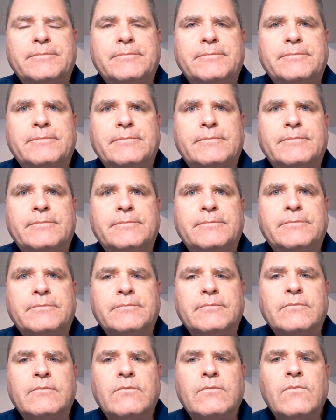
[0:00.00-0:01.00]

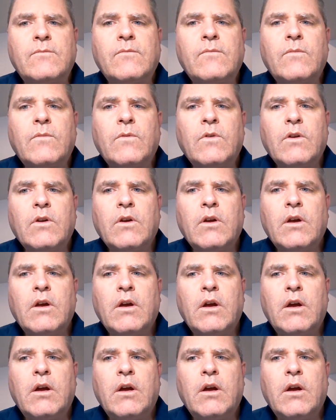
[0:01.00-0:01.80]
Nothing is said.